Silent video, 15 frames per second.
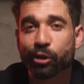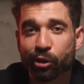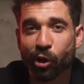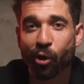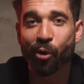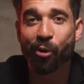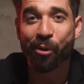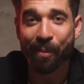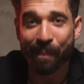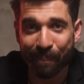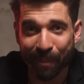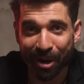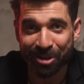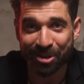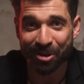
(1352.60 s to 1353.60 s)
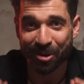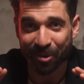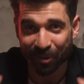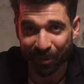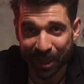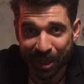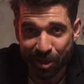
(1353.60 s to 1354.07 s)
so much
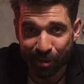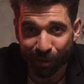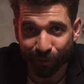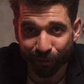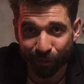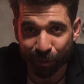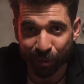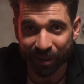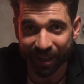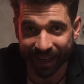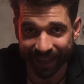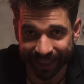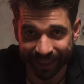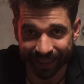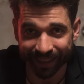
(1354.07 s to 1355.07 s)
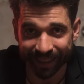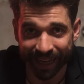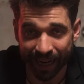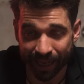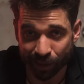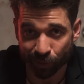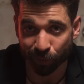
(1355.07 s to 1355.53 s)
regional food that Italy
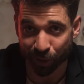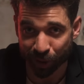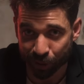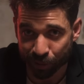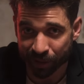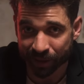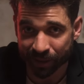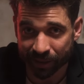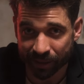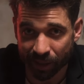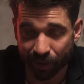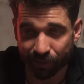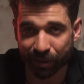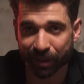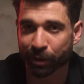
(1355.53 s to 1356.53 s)
has for you to discover.